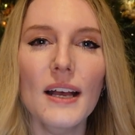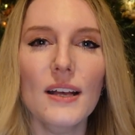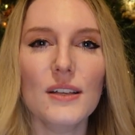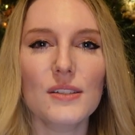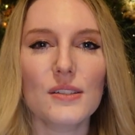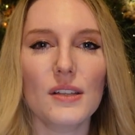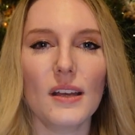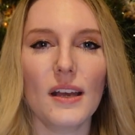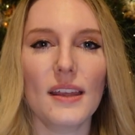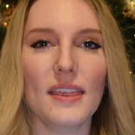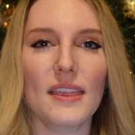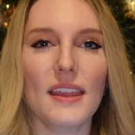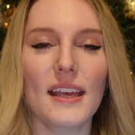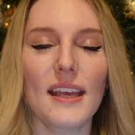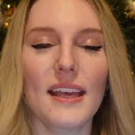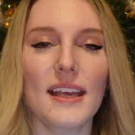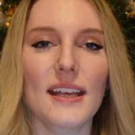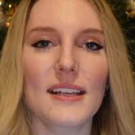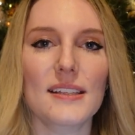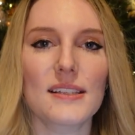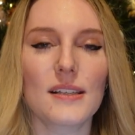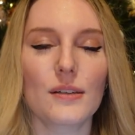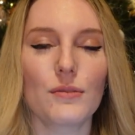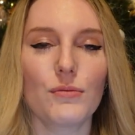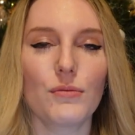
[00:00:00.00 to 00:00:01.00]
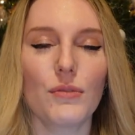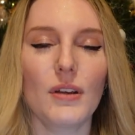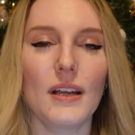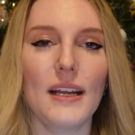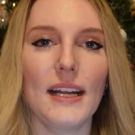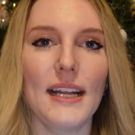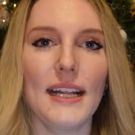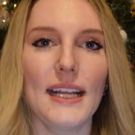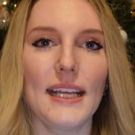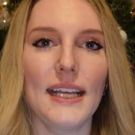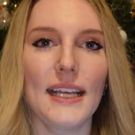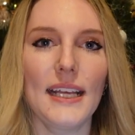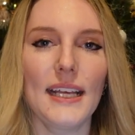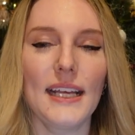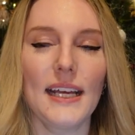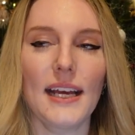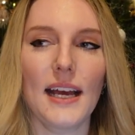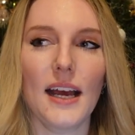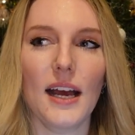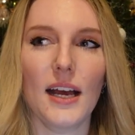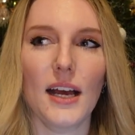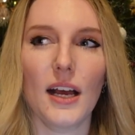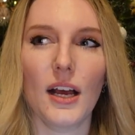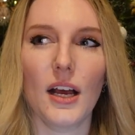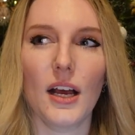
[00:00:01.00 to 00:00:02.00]
So I think it's a
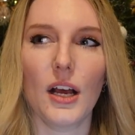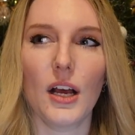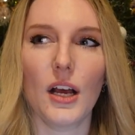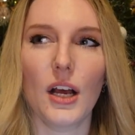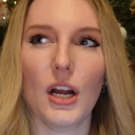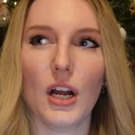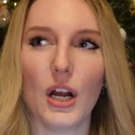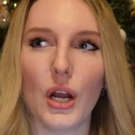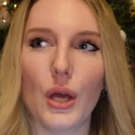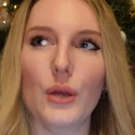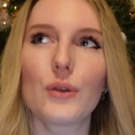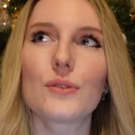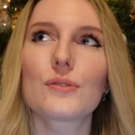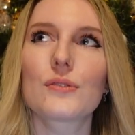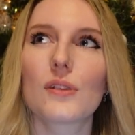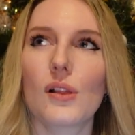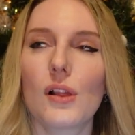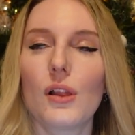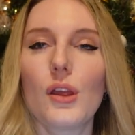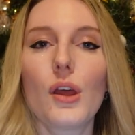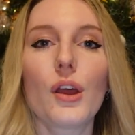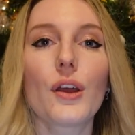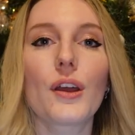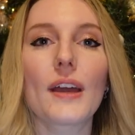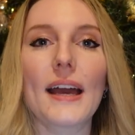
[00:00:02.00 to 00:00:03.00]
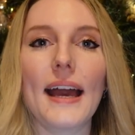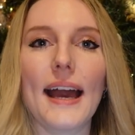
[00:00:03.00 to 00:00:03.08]
really close look